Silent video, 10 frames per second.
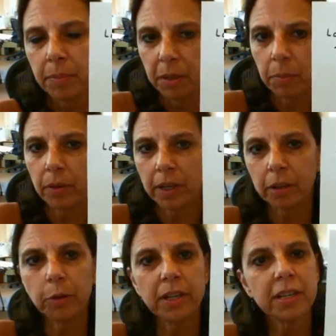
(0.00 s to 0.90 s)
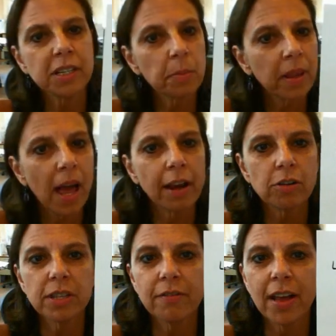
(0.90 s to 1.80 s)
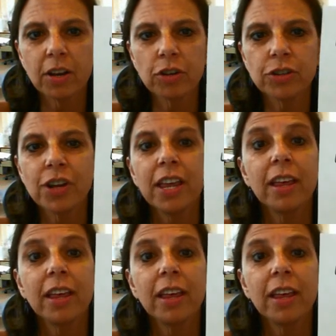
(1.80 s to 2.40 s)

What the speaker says: people, including the suppliers, the vendors,